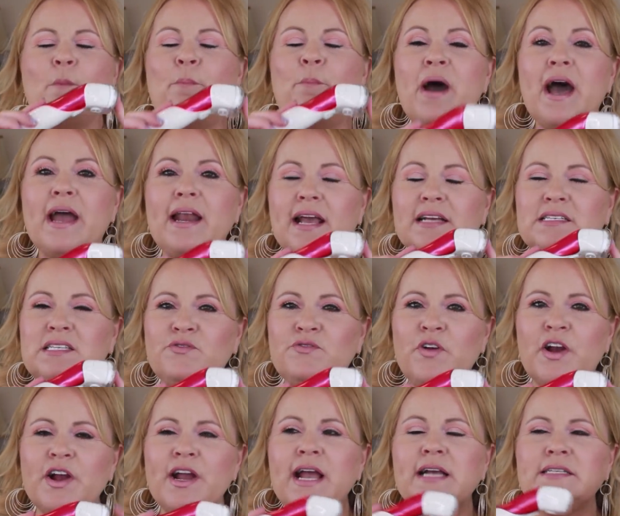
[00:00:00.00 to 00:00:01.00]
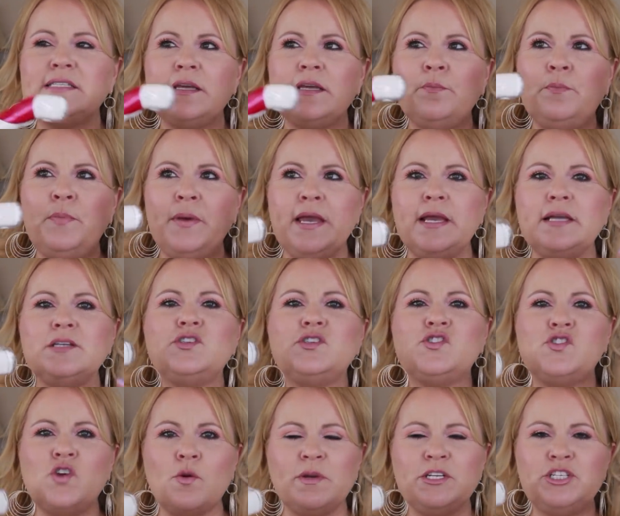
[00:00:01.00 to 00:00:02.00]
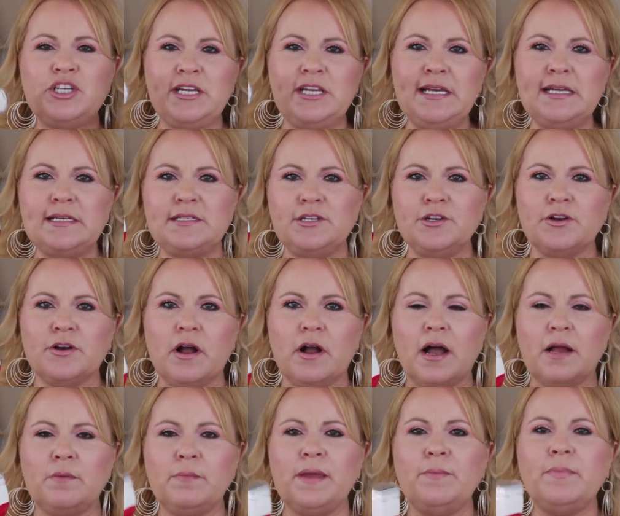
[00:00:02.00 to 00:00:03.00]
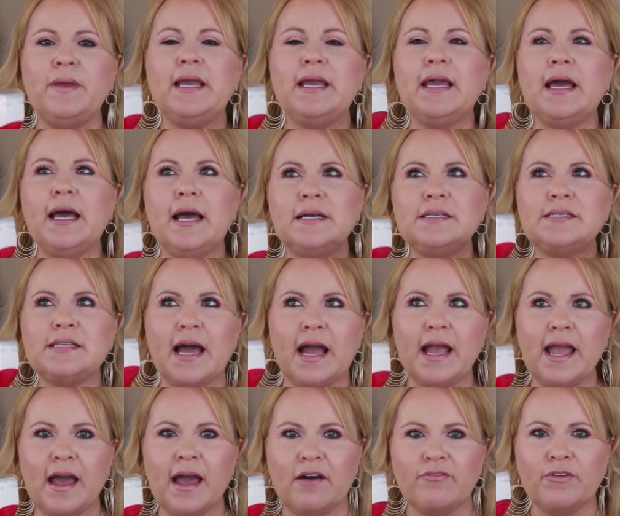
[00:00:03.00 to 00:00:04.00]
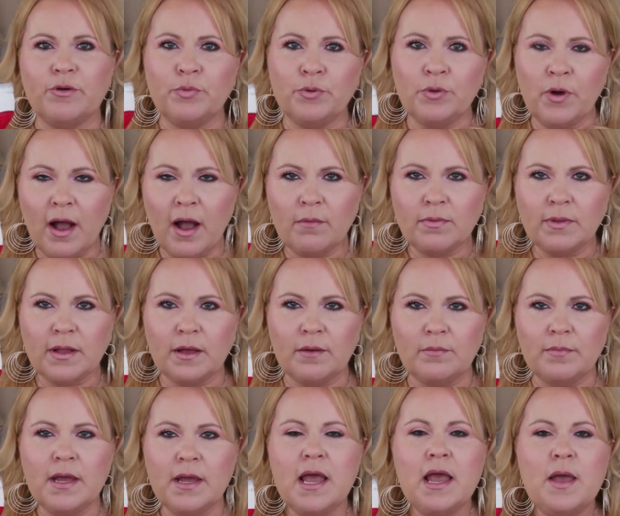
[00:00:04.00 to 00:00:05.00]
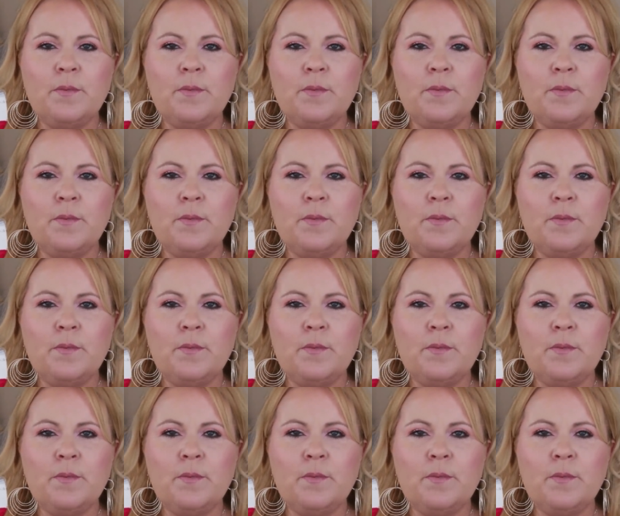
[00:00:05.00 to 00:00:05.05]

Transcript: But as far as it being so much easier on me because I have a problem